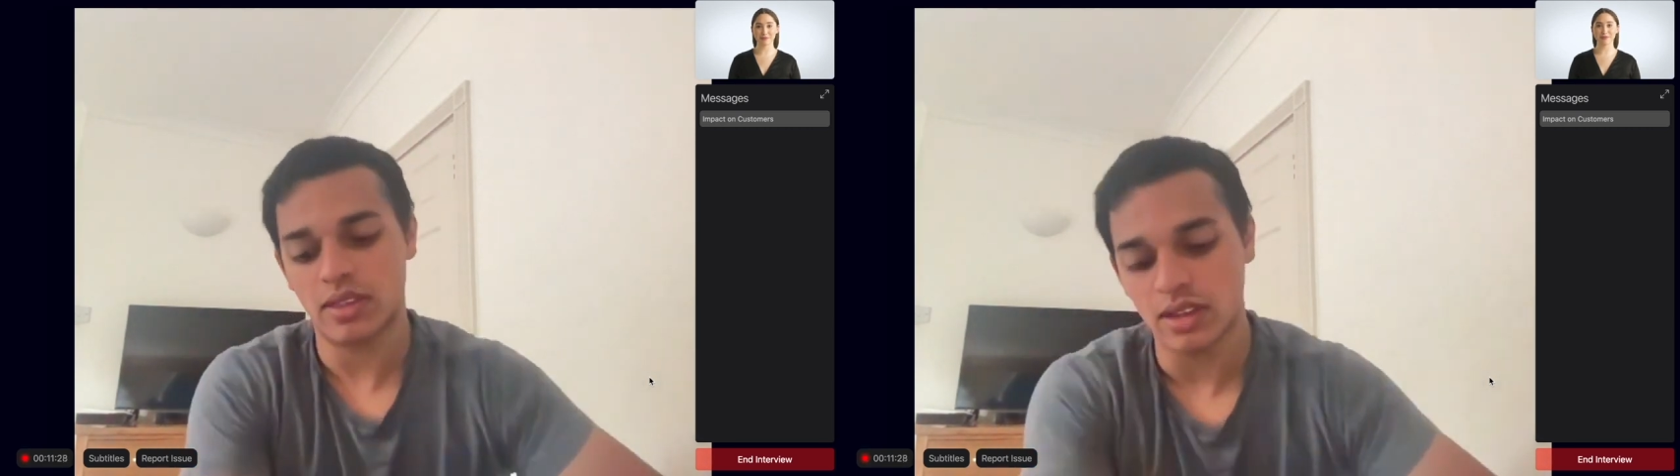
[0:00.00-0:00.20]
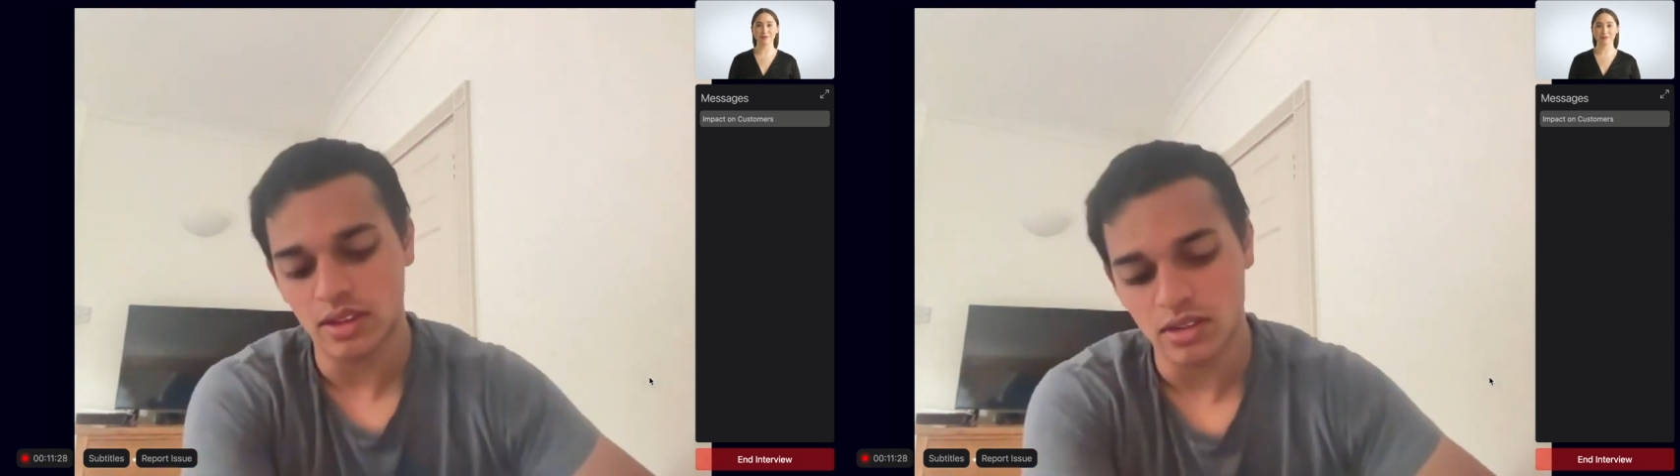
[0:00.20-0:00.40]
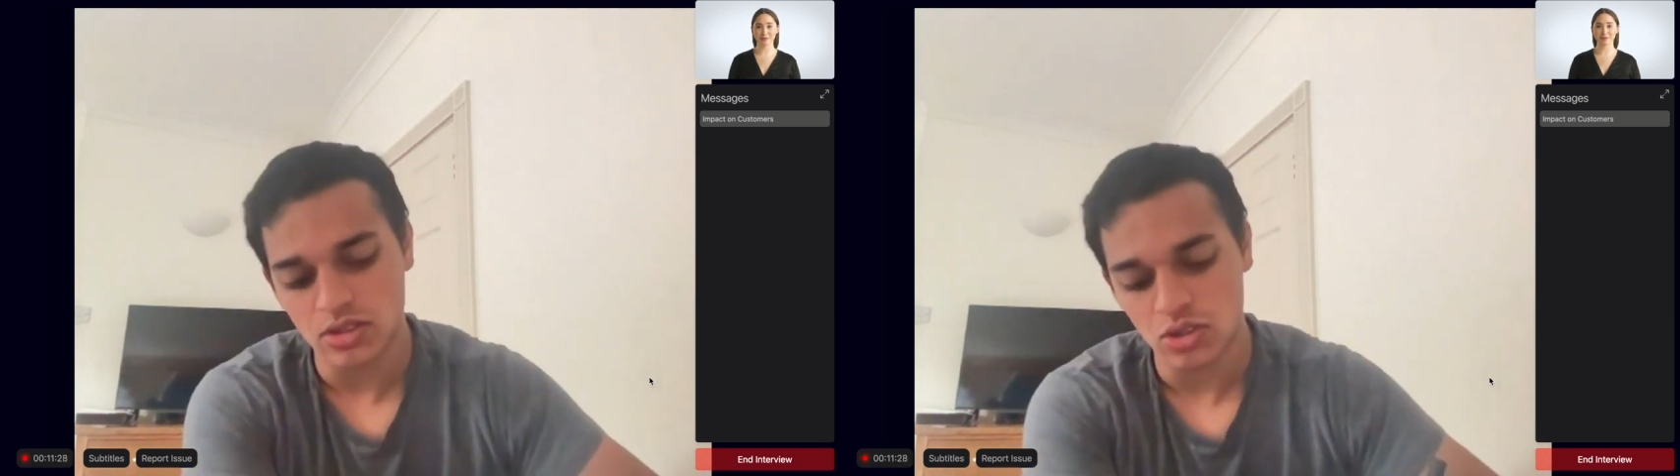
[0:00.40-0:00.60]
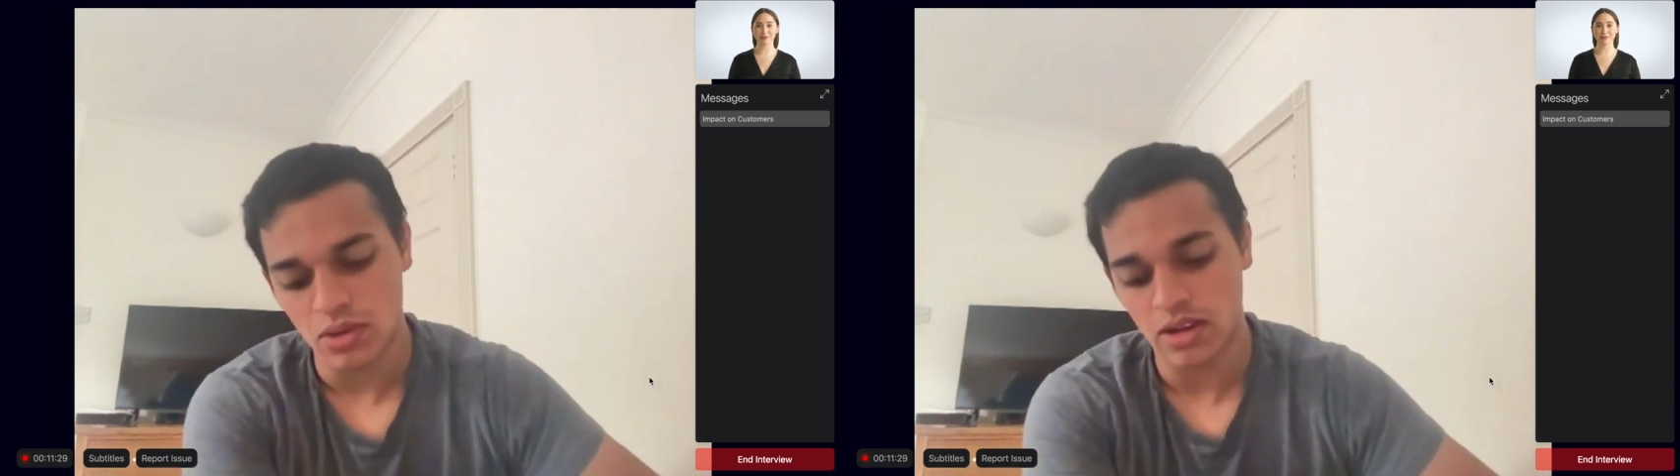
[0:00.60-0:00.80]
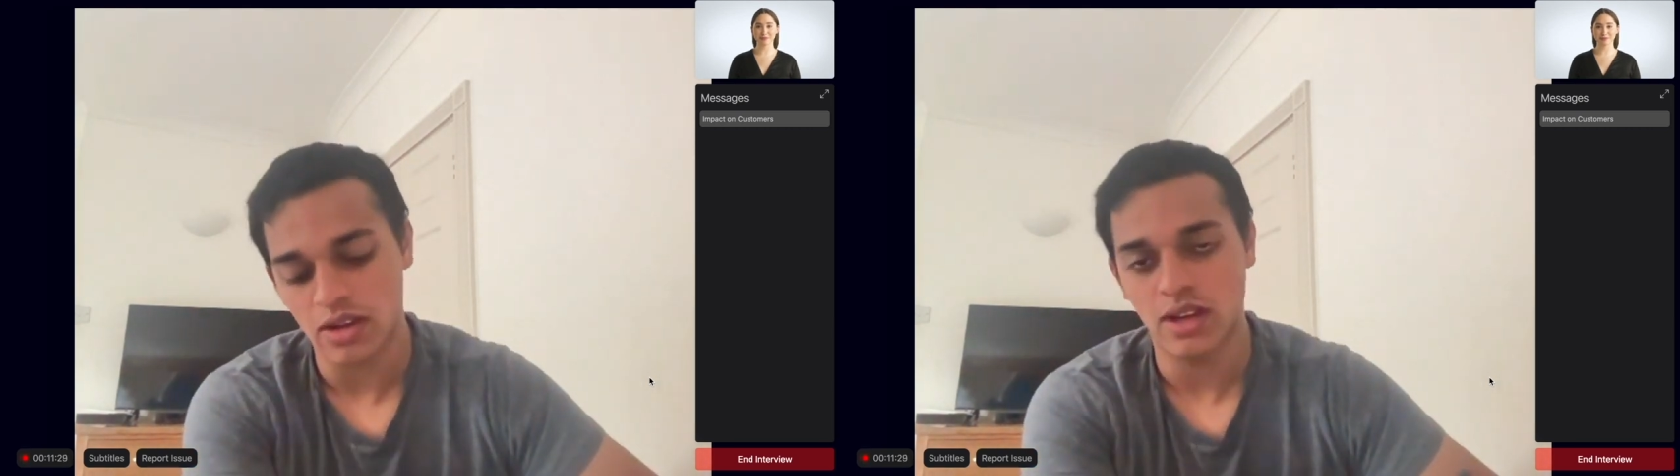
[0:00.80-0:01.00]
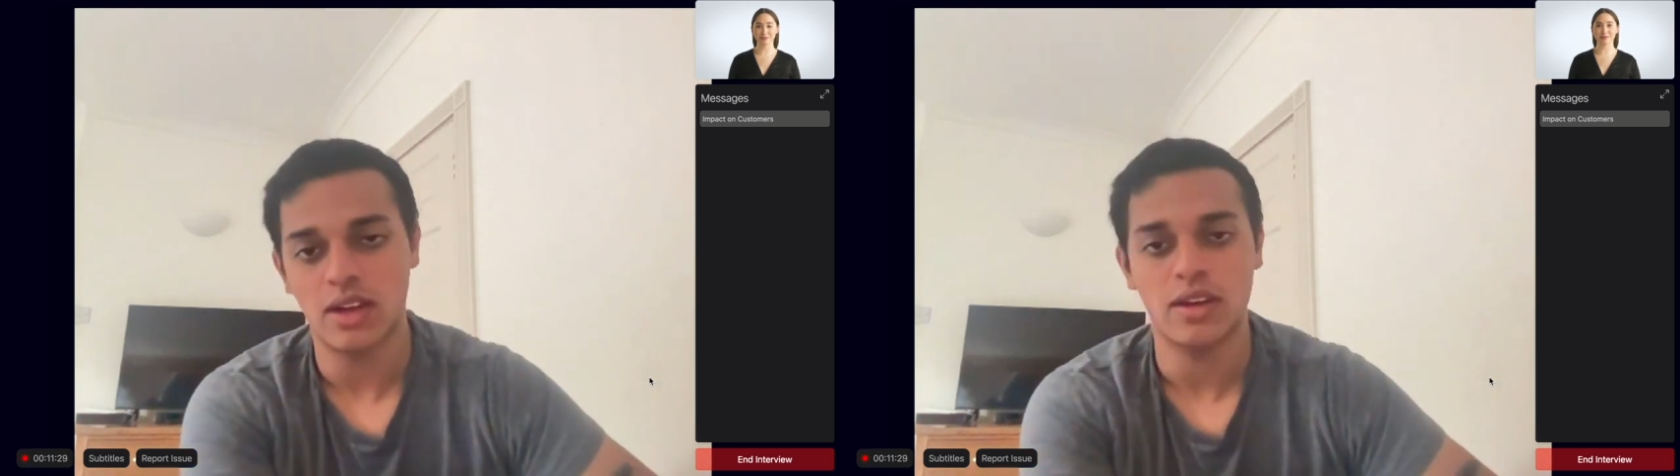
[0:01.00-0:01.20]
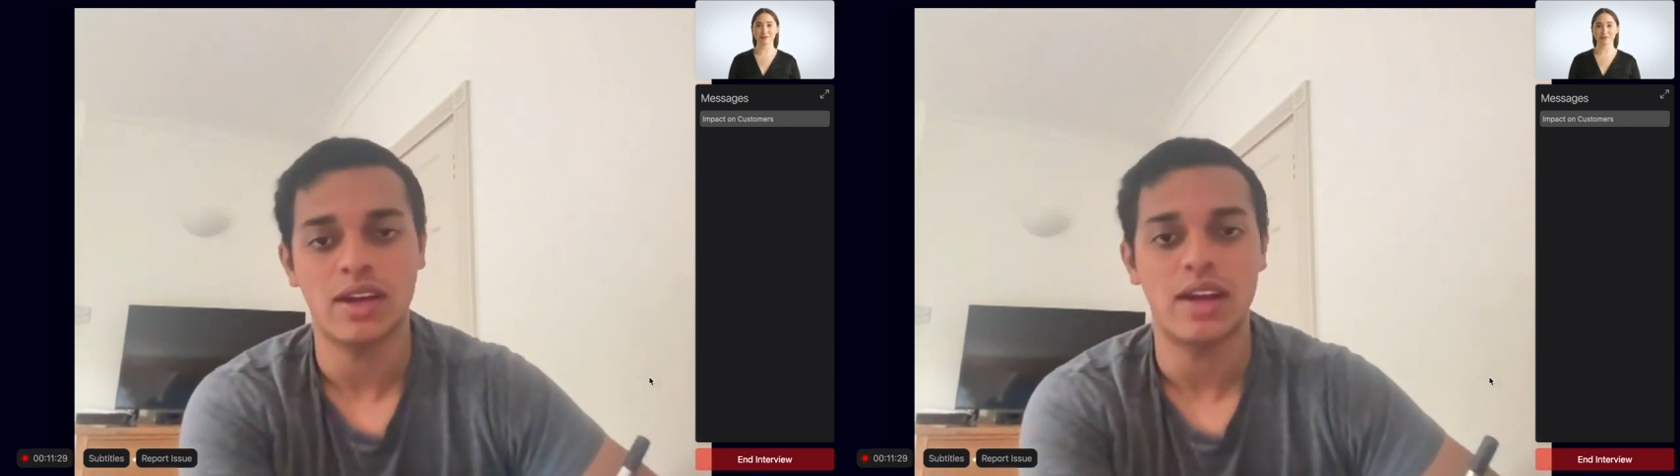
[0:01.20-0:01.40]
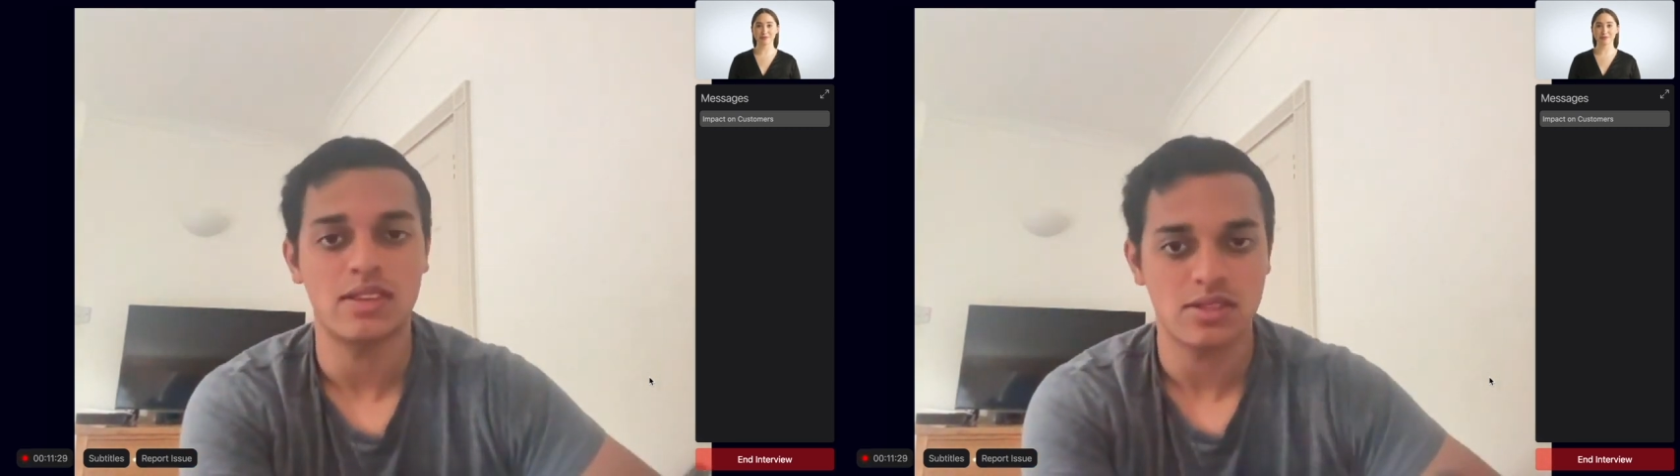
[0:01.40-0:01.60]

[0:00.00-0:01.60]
consumer getting